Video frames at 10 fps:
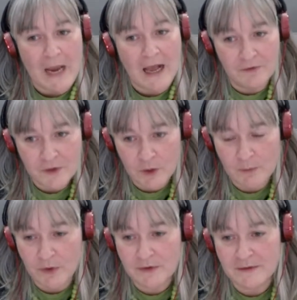we have come
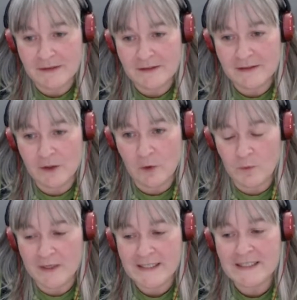on a long
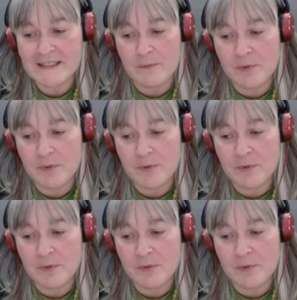way since then,